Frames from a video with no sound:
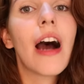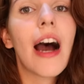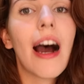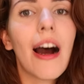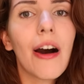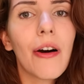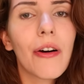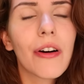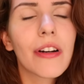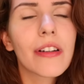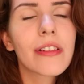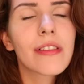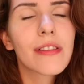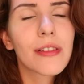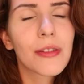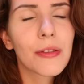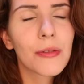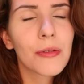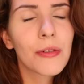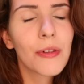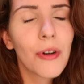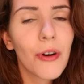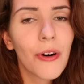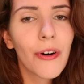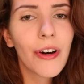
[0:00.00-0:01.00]
hours,
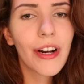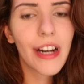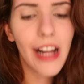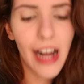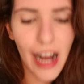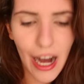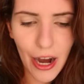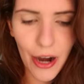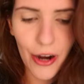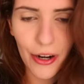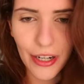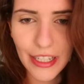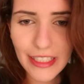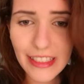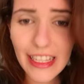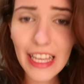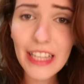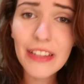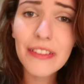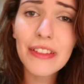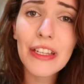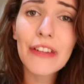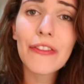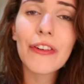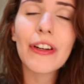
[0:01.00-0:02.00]
2 whole hours,
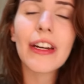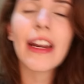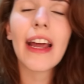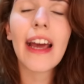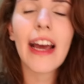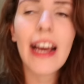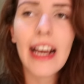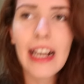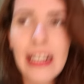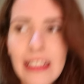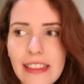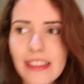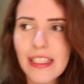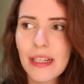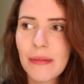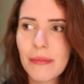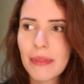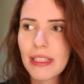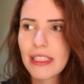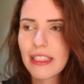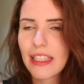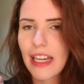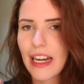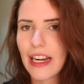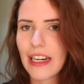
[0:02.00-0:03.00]
and we were
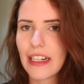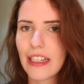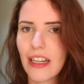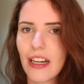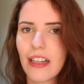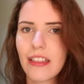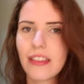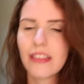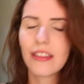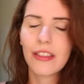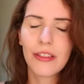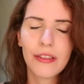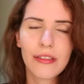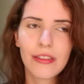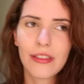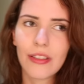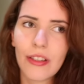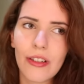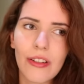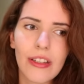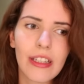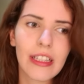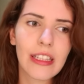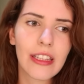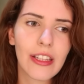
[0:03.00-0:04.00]
extremely tired, as you
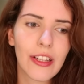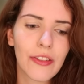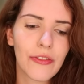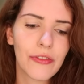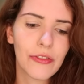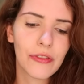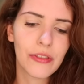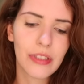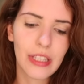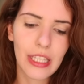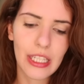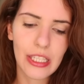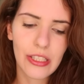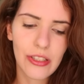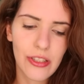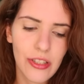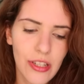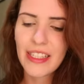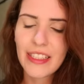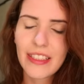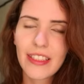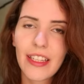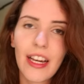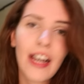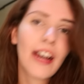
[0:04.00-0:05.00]
saw in the footage.
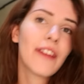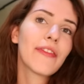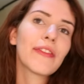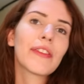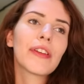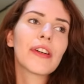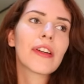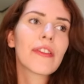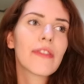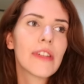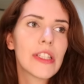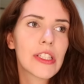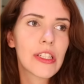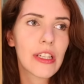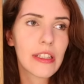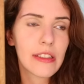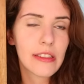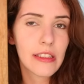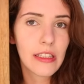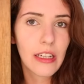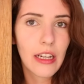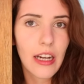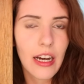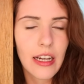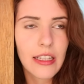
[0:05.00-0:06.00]
After we
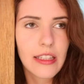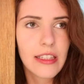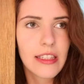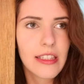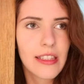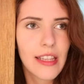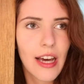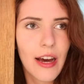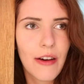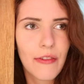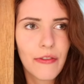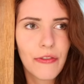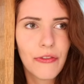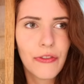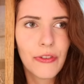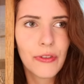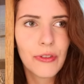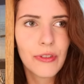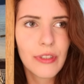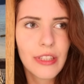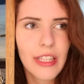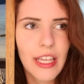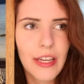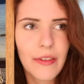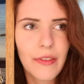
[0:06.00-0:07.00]
just got some
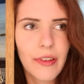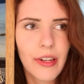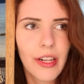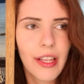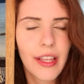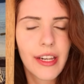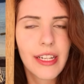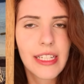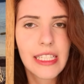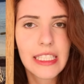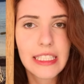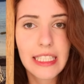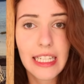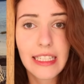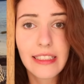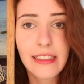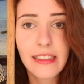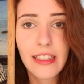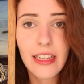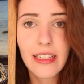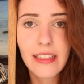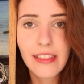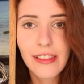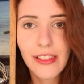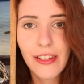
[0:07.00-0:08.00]
food, there was a really
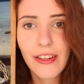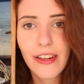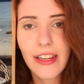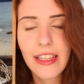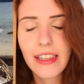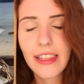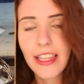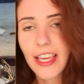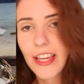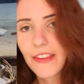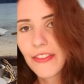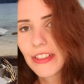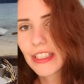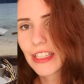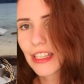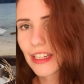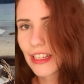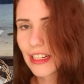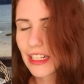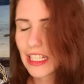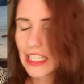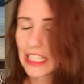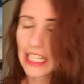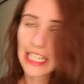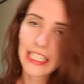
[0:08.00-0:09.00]
nice restaurant there with a
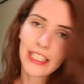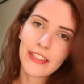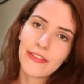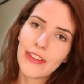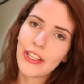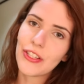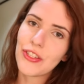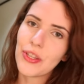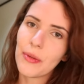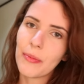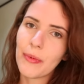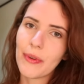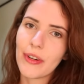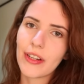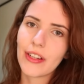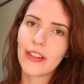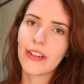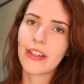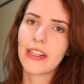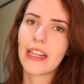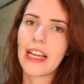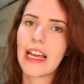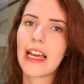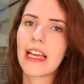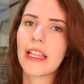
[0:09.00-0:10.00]
really nice veggie
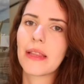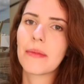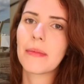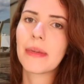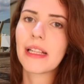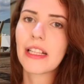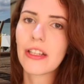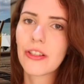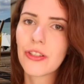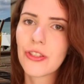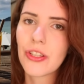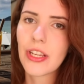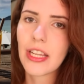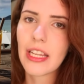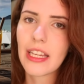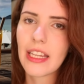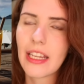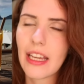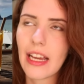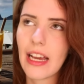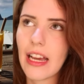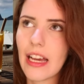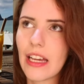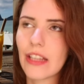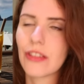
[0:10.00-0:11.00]
burger and
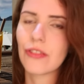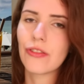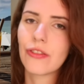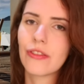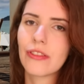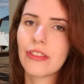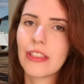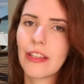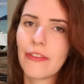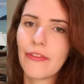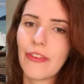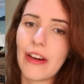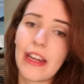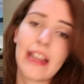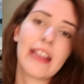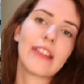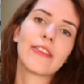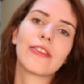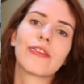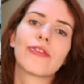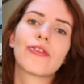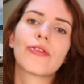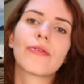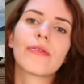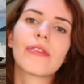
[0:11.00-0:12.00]
milkshake and
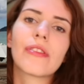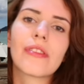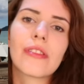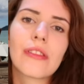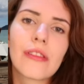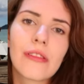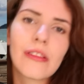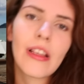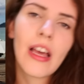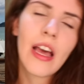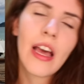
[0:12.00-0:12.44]
different juice.